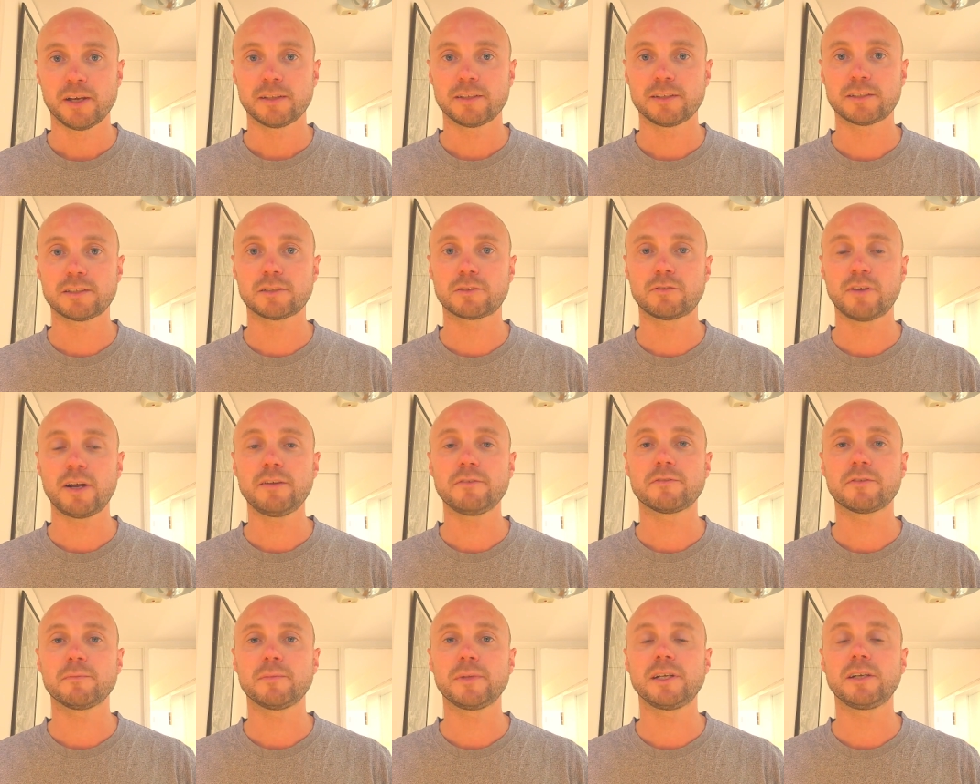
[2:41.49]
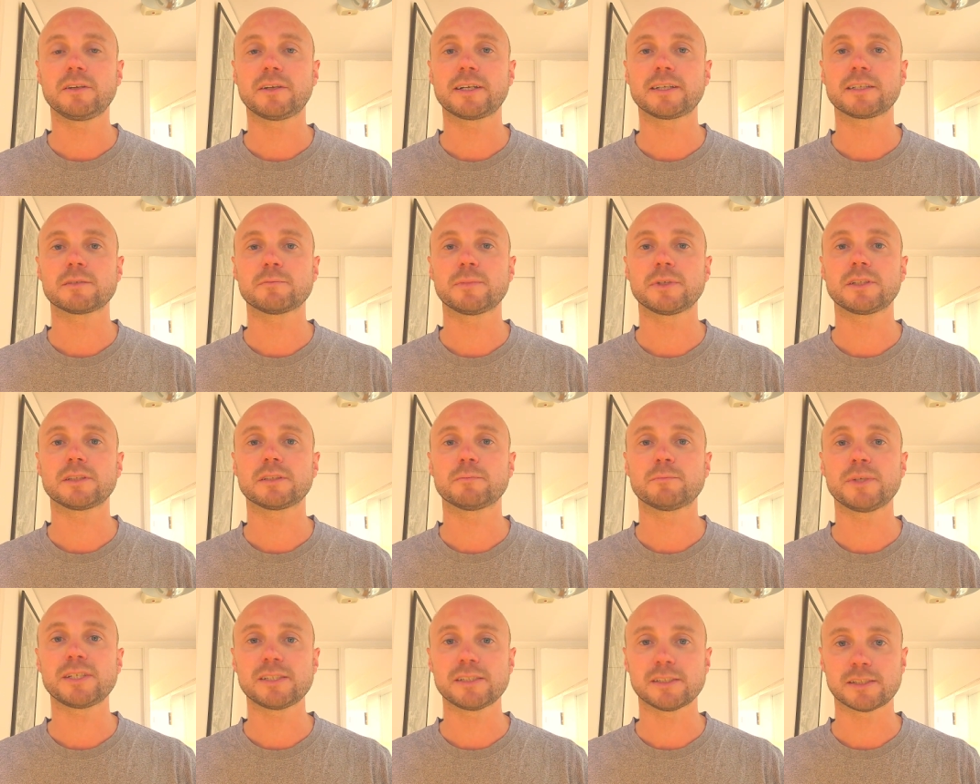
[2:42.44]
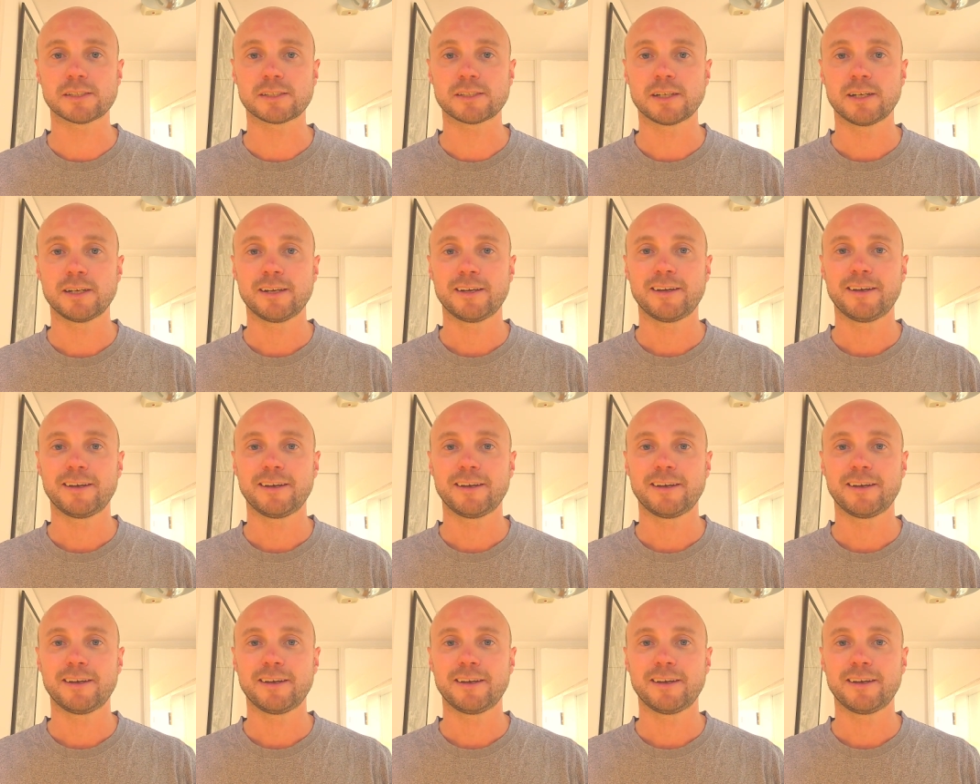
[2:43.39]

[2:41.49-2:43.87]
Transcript: This is great for me looking to build a business